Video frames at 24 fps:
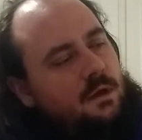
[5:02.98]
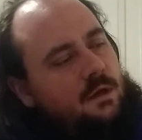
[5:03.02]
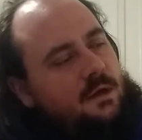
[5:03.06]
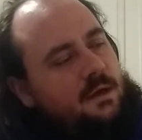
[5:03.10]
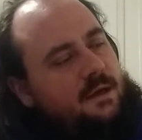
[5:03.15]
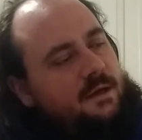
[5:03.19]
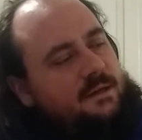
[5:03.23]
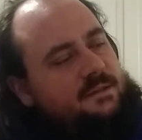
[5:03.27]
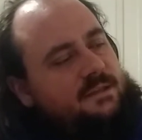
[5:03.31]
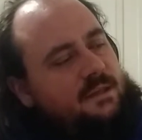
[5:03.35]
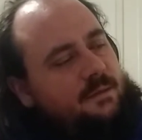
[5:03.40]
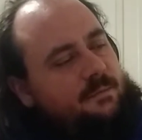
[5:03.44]

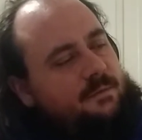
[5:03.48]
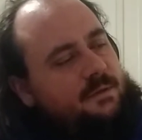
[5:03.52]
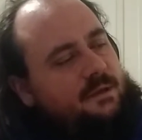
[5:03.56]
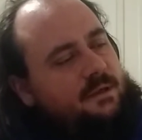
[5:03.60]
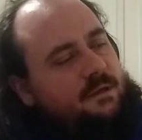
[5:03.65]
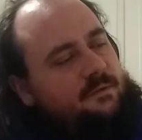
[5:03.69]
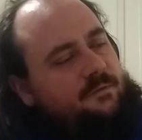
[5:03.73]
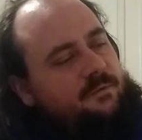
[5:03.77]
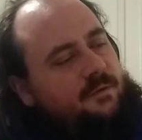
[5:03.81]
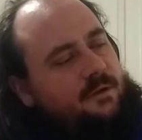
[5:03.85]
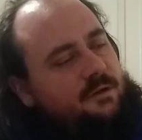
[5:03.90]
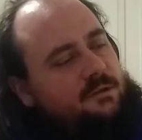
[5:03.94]
accepting a
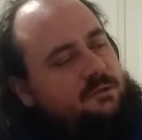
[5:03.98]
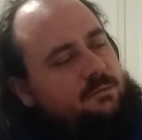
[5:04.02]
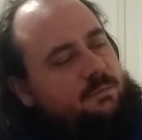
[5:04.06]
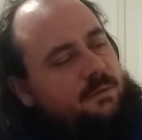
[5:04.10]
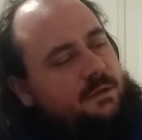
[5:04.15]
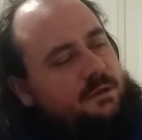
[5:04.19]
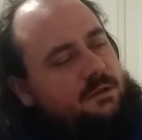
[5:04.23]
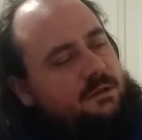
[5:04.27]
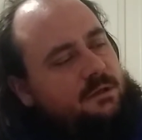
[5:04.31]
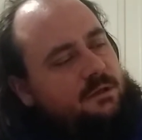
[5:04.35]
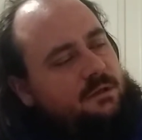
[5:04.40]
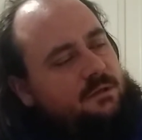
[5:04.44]
false
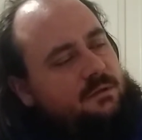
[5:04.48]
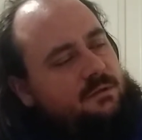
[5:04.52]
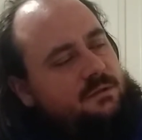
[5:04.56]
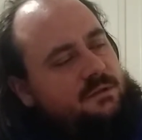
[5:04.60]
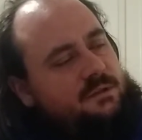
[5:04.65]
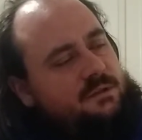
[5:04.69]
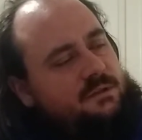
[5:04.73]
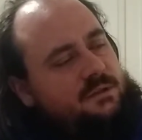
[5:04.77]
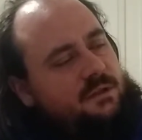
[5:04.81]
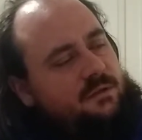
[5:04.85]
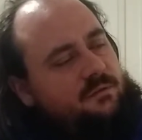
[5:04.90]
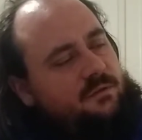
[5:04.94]
picture,
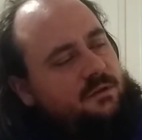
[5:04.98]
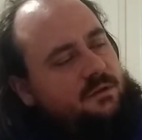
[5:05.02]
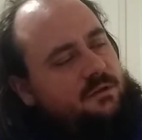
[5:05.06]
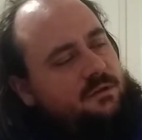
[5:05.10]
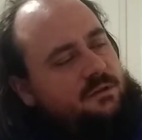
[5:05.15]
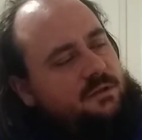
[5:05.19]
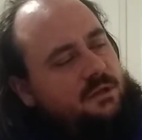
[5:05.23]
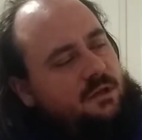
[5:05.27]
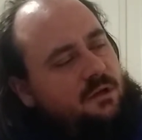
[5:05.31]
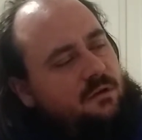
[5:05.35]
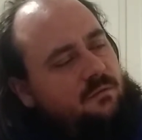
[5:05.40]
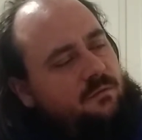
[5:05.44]
deceiving
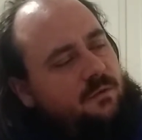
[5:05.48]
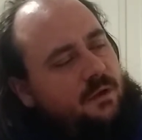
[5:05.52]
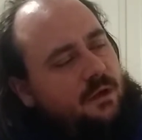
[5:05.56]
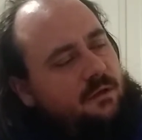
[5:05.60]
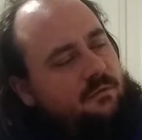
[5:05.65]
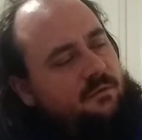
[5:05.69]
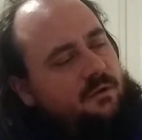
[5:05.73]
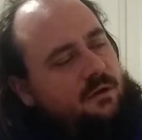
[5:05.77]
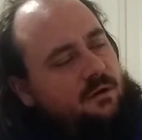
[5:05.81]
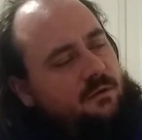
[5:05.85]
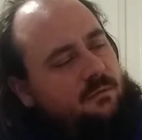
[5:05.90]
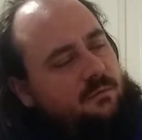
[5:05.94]
yourself,
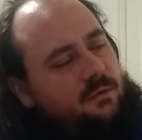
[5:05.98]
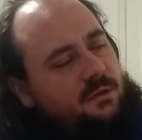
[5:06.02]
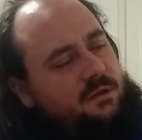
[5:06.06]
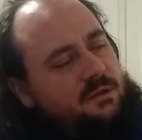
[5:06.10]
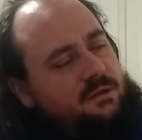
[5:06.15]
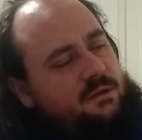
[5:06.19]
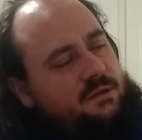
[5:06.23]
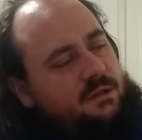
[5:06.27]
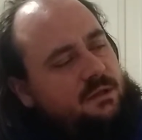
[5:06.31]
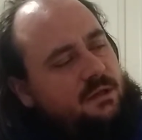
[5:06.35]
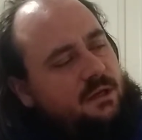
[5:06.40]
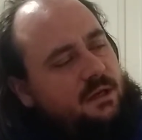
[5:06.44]
having
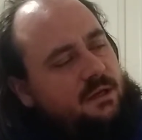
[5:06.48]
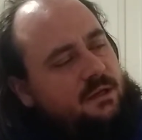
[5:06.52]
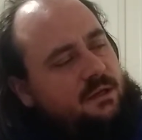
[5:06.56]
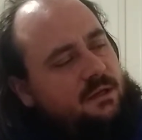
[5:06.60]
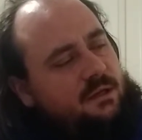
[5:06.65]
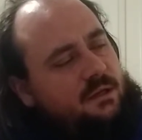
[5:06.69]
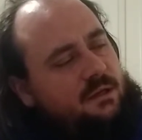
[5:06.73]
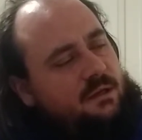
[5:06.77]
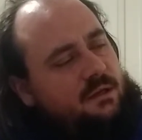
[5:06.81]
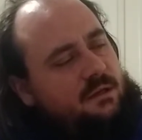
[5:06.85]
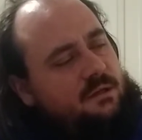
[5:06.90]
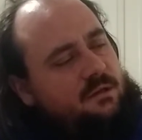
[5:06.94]
unrealistic
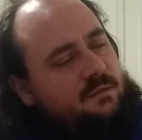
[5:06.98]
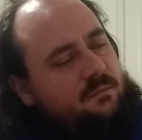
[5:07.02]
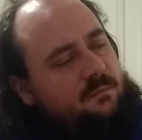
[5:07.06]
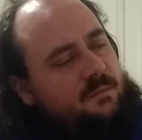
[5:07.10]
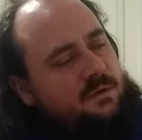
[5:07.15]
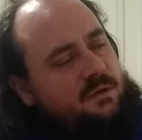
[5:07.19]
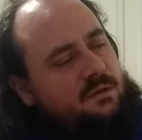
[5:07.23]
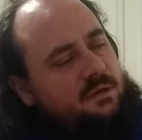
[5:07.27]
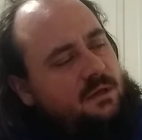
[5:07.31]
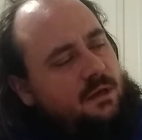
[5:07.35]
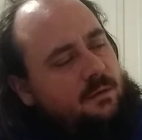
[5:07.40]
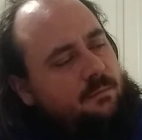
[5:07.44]
ideas,
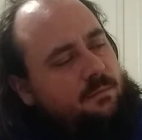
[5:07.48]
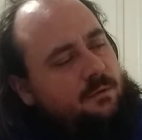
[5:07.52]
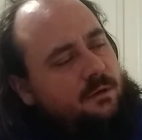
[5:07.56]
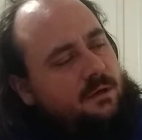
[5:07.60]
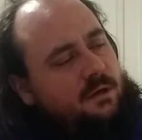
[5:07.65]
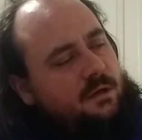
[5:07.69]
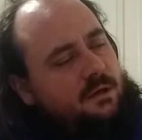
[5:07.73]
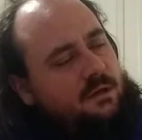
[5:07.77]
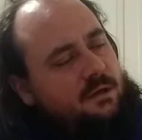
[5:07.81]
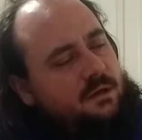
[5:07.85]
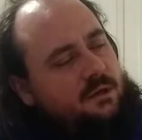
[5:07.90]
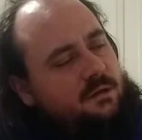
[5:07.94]

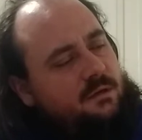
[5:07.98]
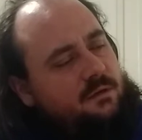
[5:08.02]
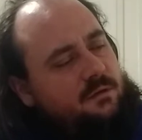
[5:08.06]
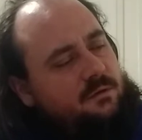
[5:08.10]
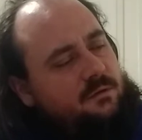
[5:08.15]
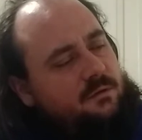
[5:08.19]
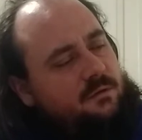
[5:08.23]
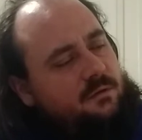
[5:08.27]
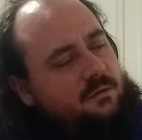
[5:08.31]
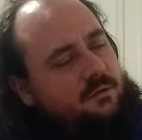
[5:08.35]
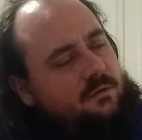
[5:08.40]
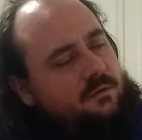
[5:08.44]
misapprehending the
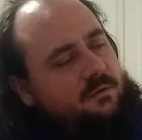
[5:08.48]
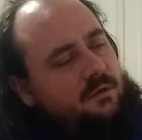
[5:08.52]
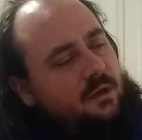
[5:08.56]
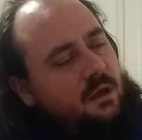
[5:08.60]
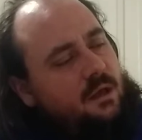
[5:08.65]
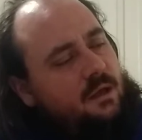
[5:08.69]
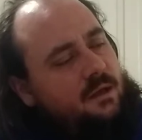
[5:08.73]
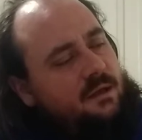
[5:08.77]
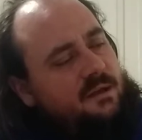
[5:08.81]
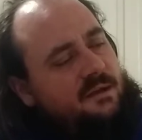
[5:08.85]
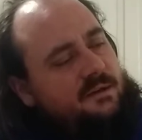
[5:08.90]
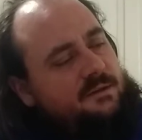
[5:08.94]
truth,
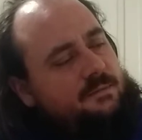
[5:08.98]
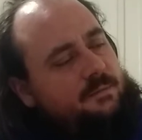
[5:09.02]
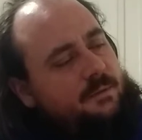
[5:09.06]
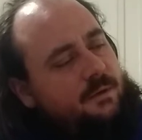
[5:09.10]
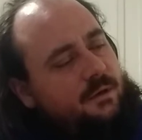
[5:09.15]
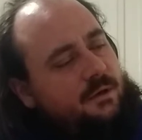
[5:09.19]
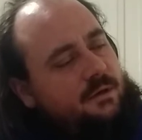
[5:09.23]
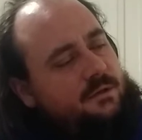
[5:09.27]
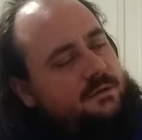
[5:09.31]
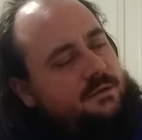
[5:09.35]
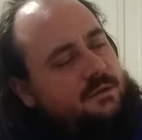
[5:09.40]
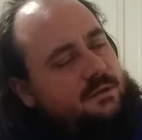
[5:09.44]

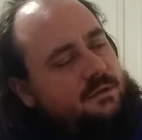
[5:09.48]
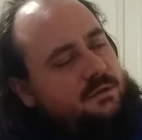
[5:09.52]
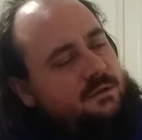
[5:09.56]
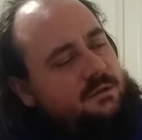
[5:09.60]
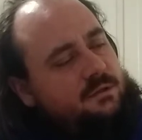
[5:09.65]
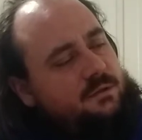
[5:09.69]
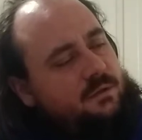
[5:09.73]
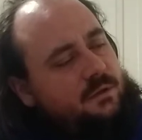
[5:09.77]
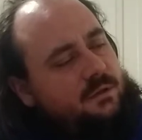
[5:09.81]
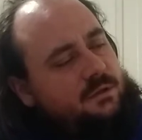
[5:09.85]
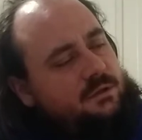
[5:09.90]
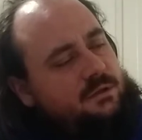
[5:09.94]
experiencing
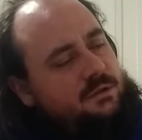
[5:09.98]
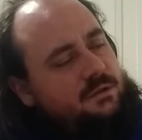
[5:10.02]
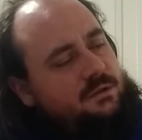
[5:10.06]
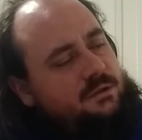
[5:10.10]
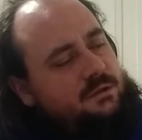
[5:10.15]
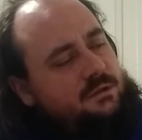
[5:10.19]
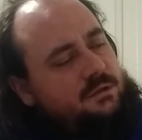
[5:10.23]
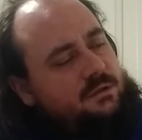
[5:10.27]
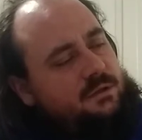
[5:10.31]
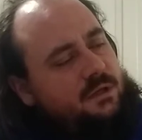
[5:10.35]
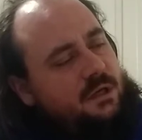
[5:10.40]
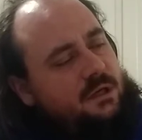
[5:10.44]
distortions,
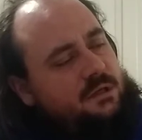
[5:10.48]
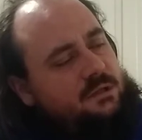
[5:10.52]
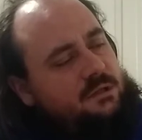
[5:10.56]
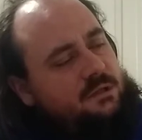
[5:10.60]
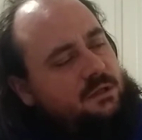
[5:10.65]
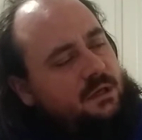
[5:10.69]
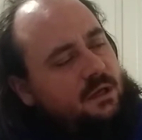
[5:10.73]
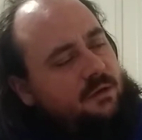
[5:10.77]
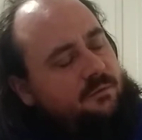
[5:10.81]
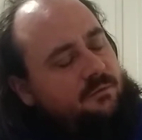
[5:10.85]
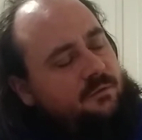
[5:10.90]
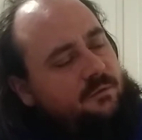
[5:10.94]
chasing
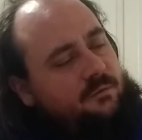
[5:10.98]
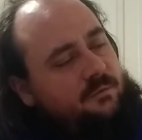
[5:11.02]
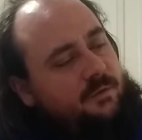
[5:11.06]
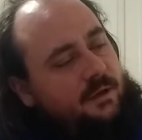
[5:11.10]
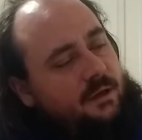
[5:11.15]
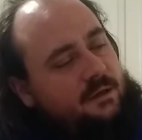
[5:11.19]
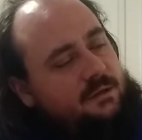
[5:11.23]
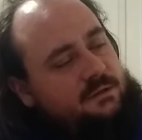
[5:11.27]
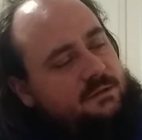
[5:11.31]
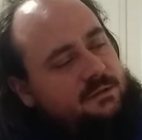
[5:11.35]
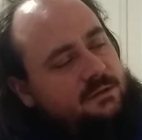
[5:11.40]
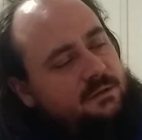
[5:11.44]
after
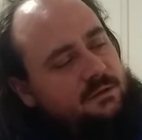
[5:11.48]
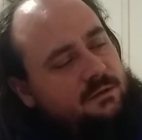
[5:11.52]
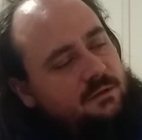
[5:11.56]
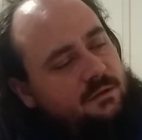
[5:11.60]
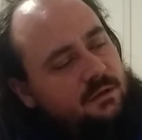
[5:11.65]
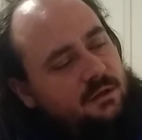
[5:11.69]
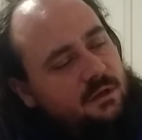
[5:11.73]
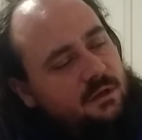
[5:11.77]
fantasy,